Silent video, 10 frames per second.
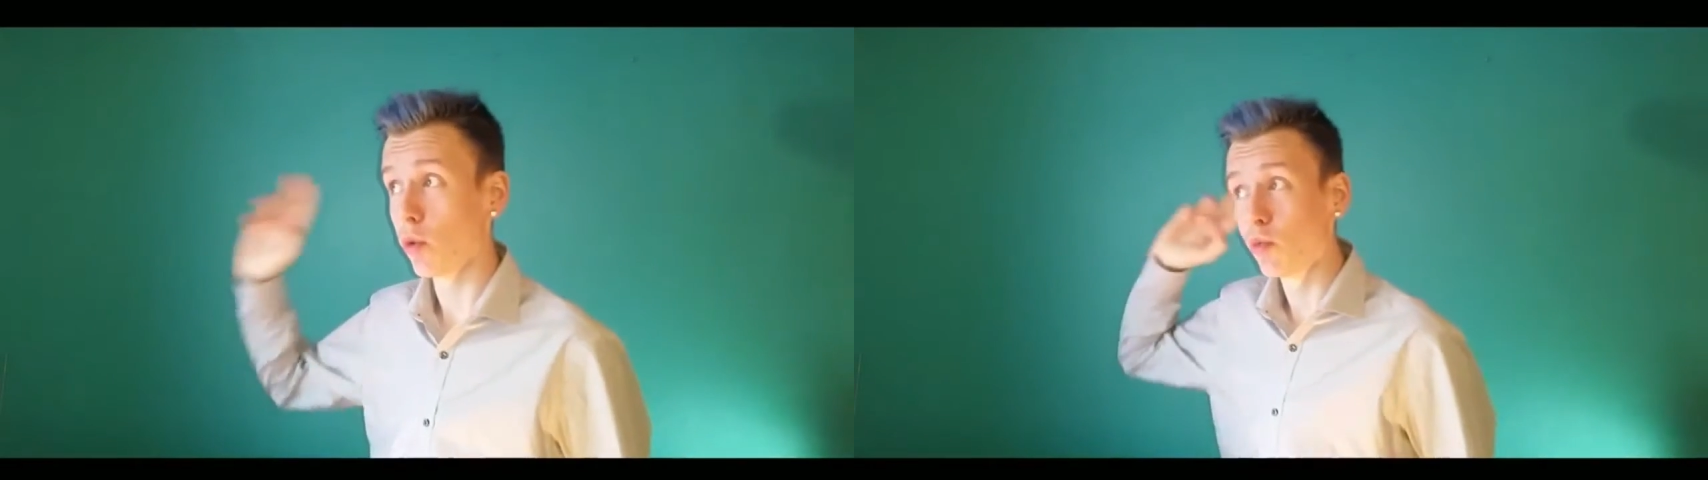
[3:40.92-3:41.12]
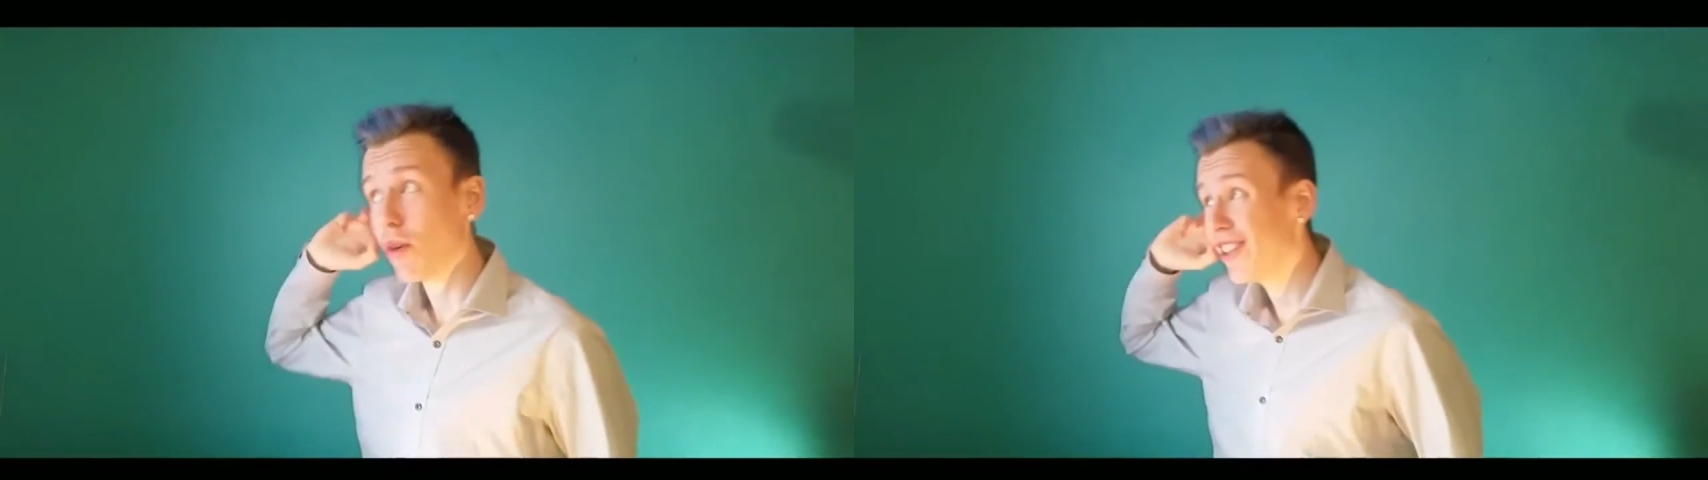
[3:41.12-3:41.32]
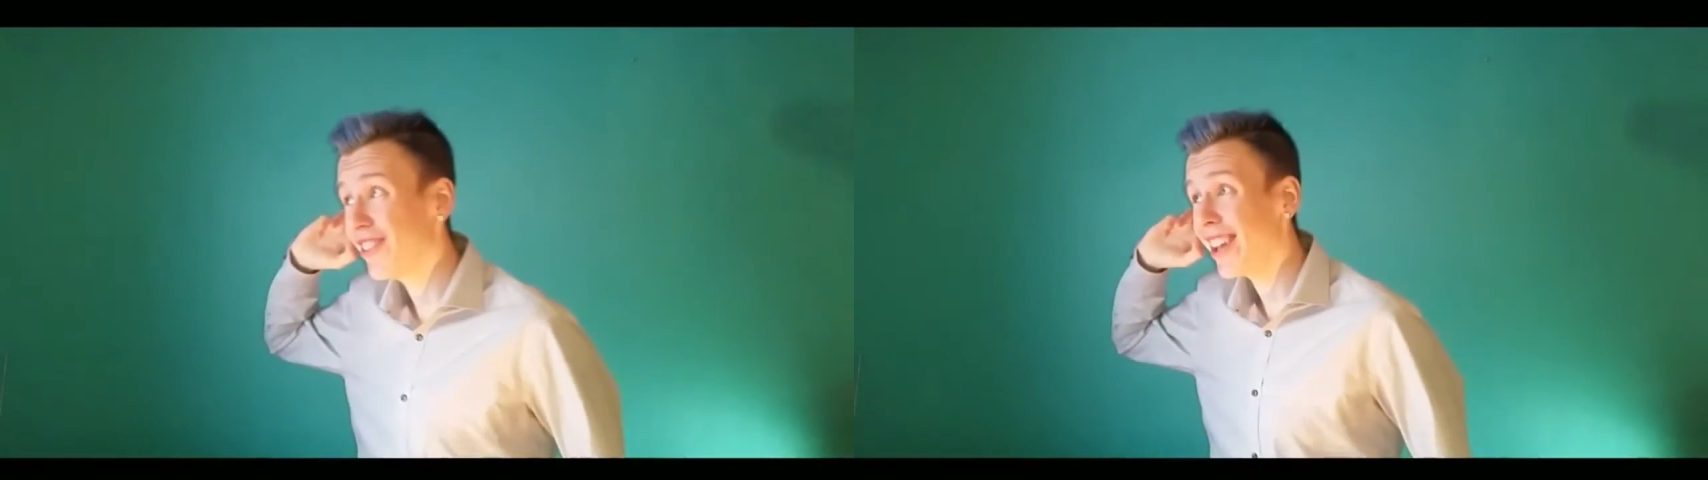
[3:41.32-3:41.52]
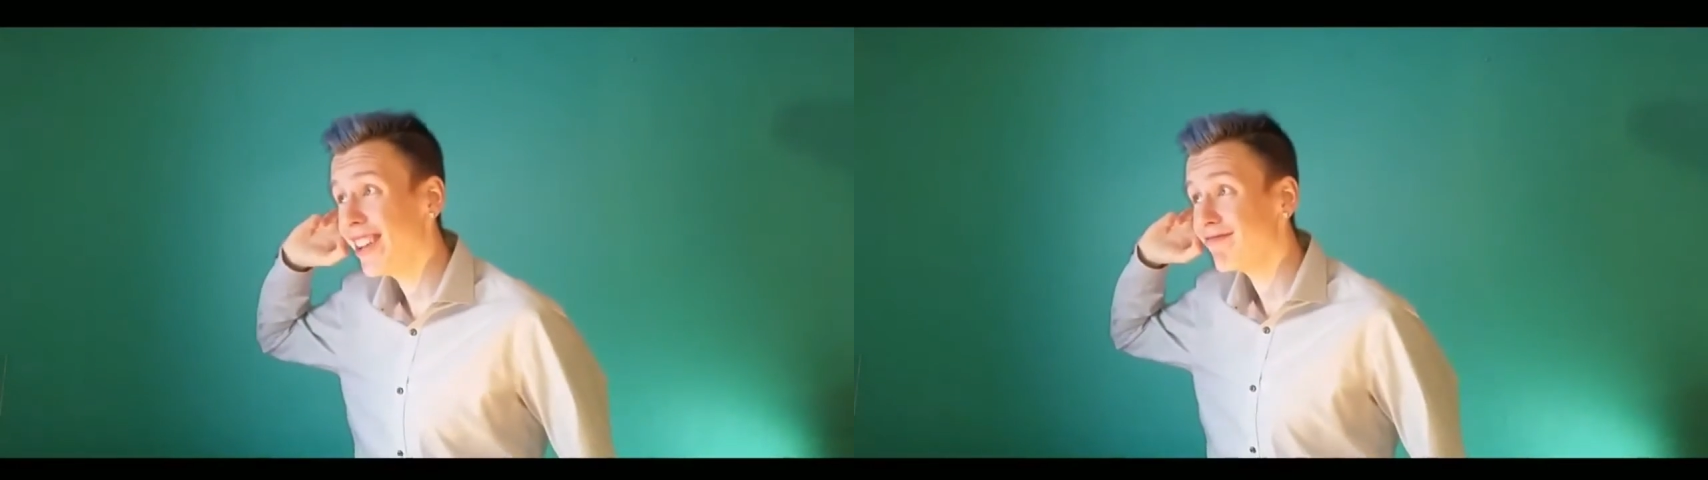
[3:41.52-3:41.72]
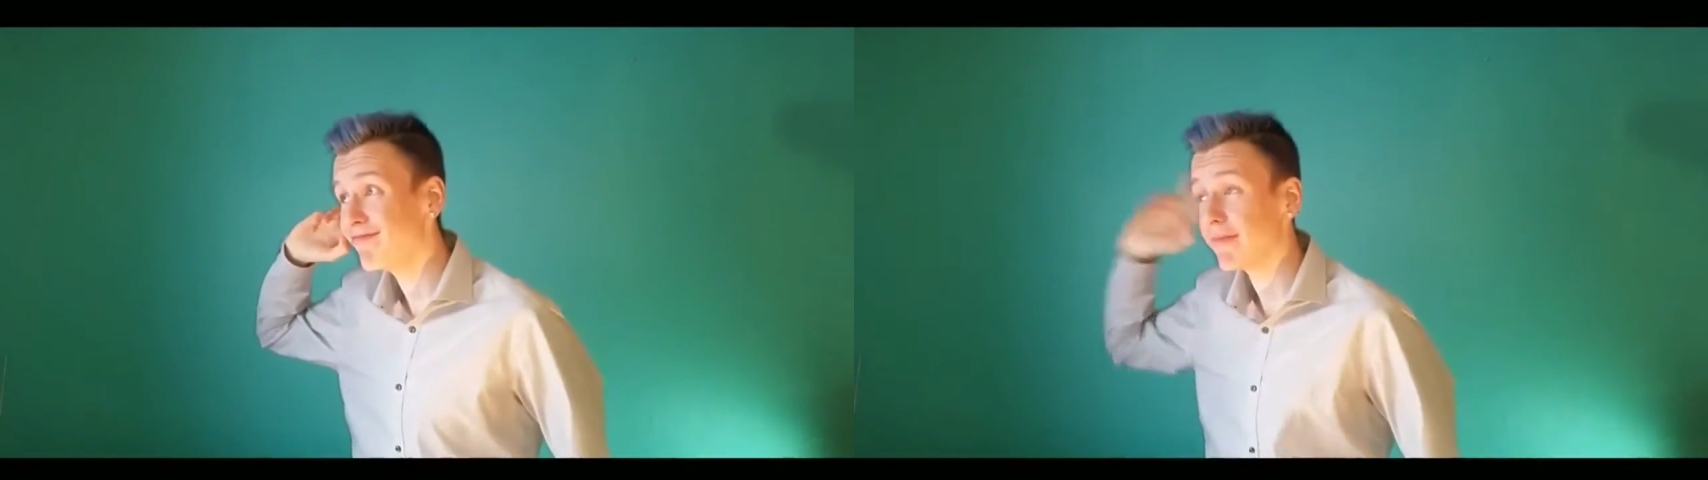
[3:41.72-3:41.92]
What you say?